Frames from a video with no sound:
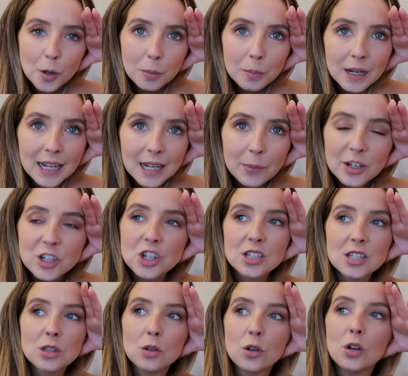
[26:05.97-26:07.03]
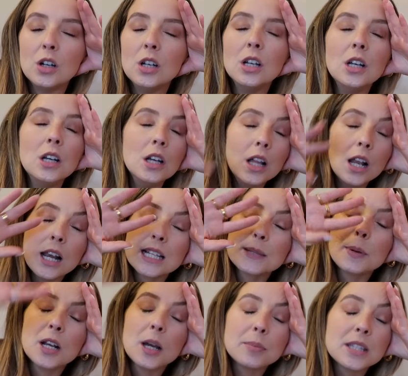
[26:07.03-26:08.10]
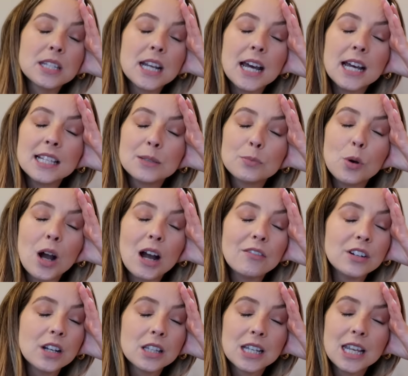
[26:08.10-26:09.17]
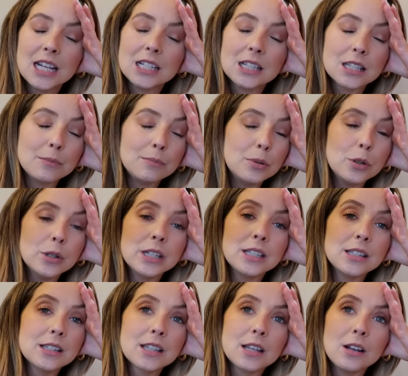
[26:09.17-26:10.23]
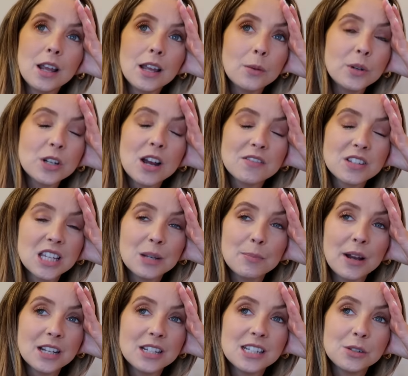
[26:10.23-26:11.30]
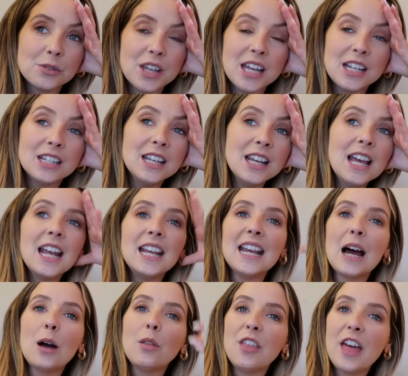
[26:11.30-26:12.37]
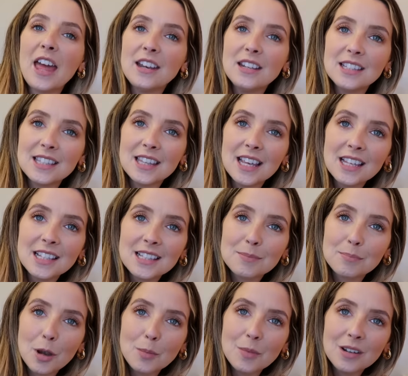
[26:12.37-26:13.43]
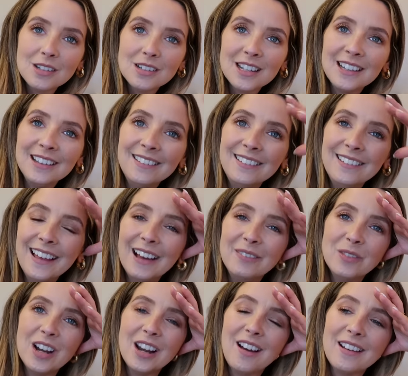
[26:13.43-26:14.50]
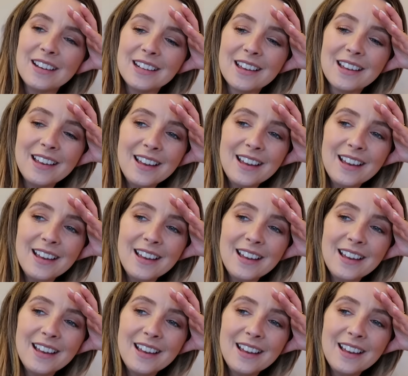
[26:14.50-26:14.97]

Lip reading: properly. We just thought, let's put it upstairs, we'll have another kid at some point, so like we don't have to think about it until then. Now then is this moment and we're like,